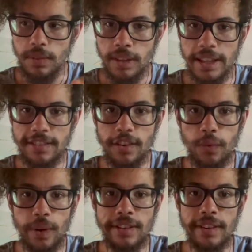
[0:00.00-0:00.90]
It's the
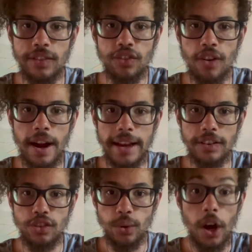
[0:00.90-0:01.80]
voice that's trying
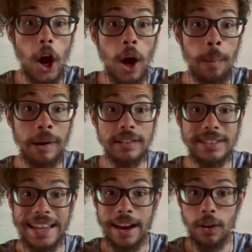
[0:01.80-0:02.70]
to calm us
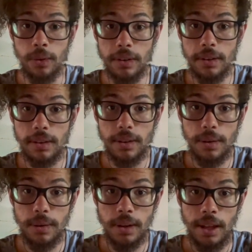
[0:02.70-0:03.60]
down.
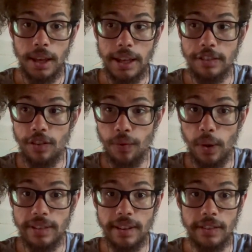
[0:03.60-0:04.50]
It's the
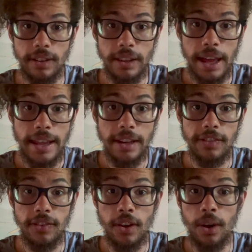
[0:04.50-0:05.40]
voice that's letting
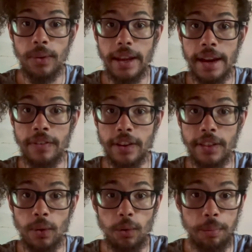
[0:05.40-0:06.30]
us know that
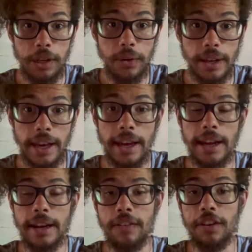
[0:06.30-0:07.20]
everything will be okay
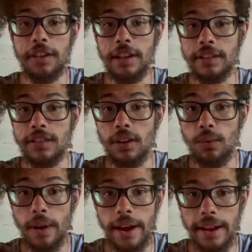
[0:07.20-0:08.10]
and everything is all
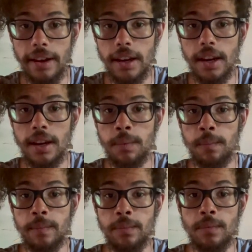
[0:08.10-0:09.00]
right.
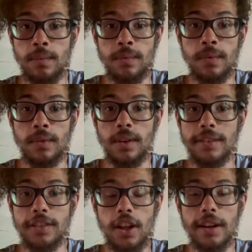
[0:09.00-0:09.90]

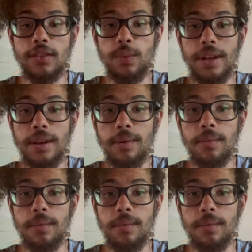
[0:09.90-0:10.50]
As long as we